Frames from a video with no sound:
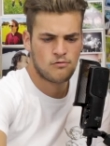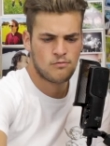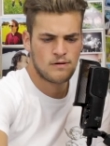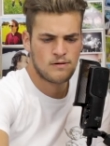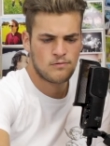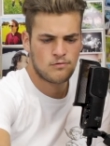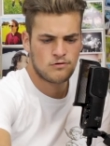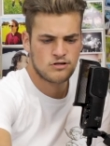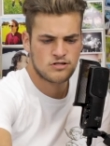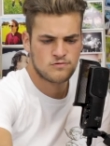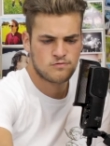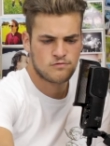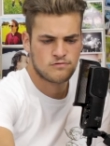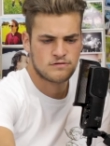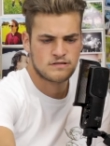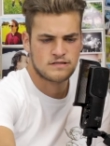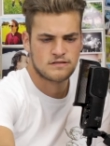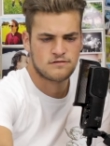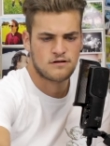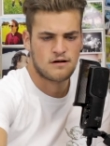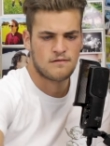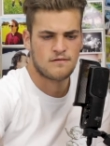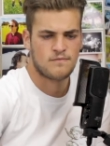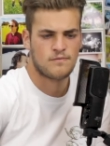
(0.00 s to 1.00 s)
all we watched was
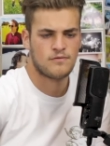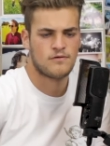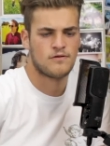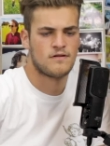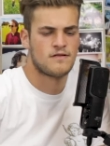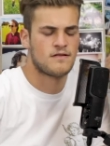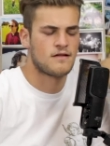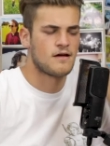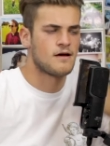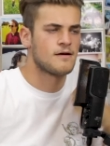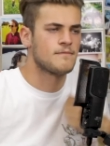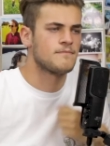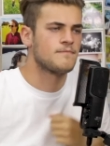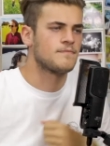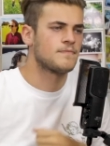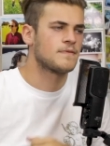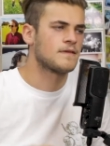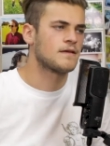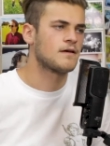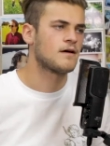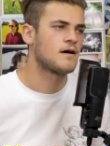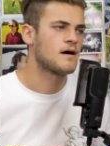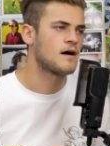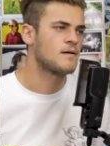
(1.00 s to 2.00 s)
Scrubs because I
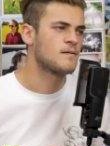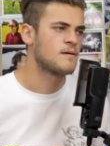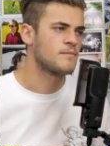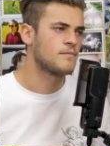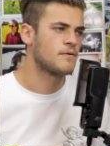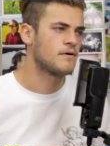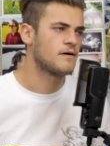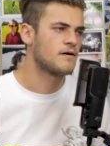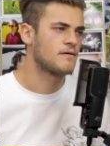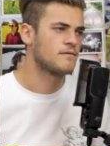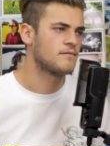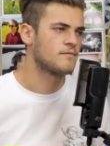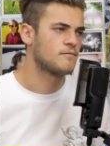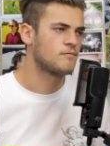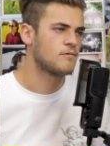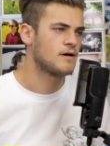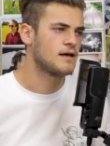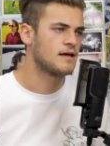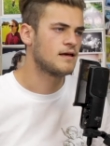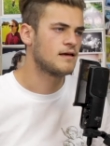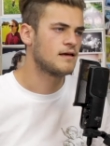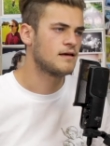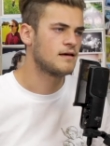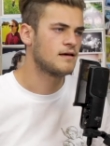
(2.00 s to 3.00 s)
remember
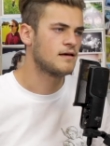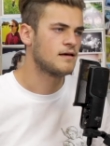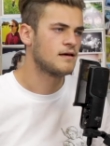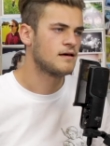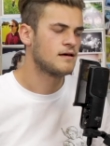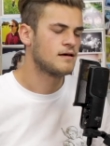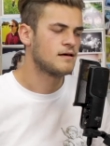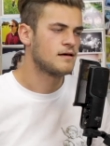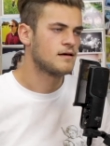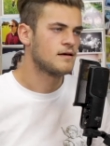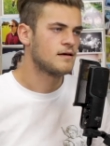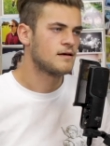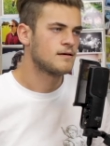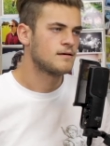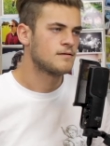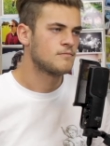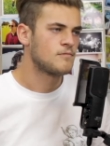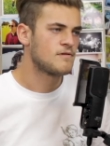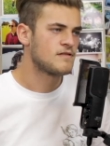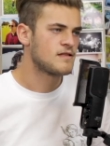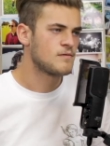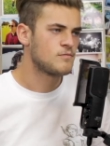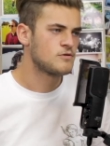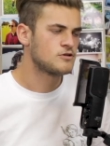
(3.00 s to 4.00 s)
we
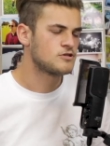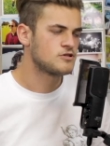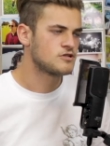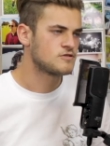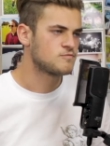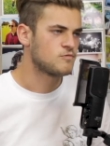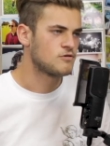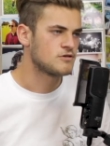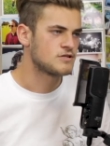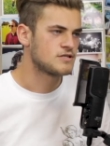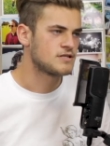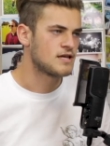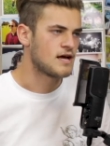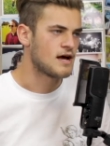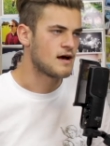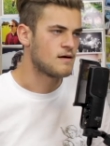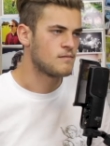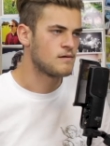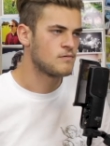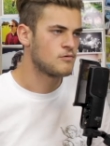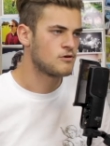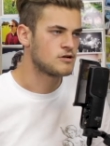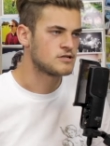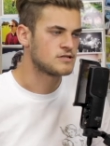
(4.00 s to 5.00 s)
said we should just watch that,
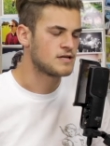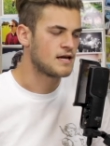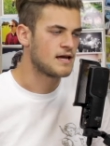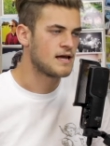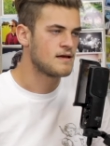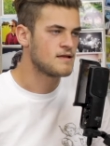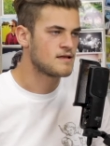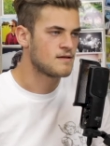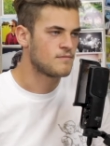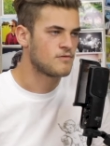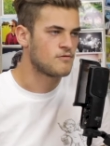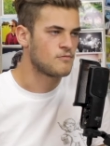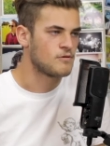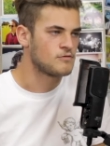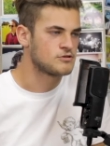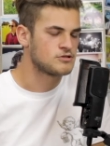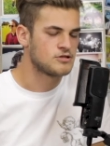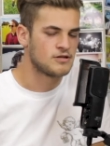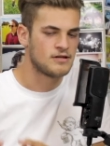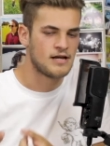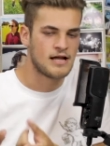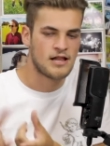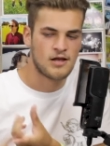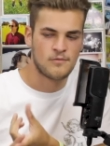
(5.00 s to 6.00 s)
and we watched like his episode. We
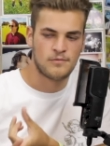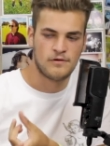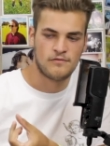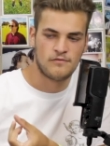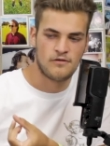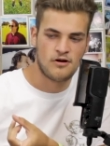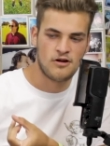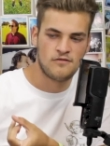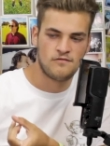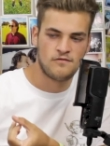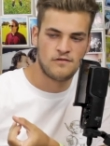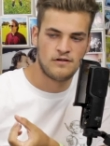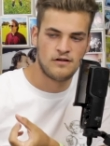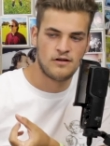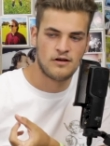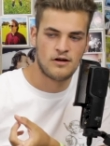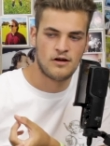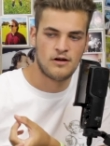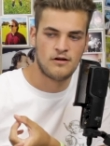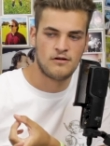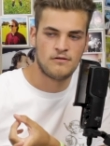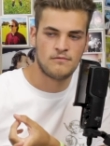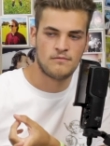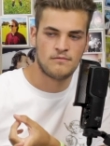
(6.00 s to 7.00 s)
watched the Yellow Brick Road
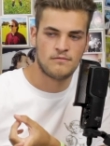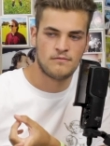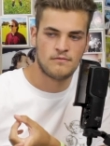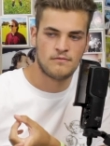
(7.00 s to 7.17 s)
video,